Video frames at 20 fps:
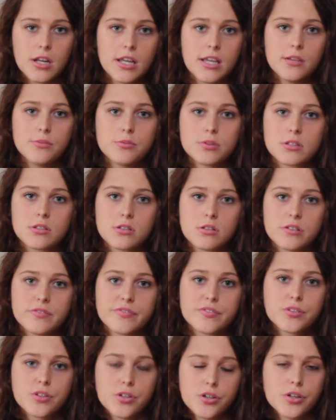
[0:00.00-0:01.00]
He was sort
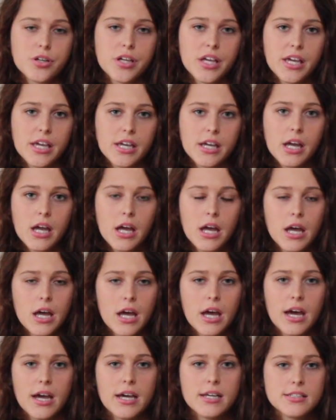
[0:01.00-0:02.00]
of cooking,
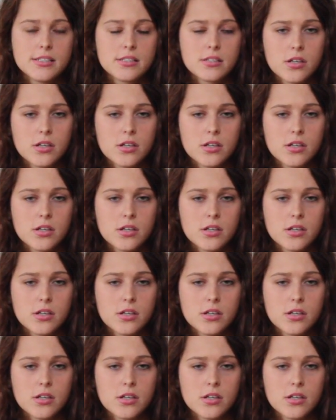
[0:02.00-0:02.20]
and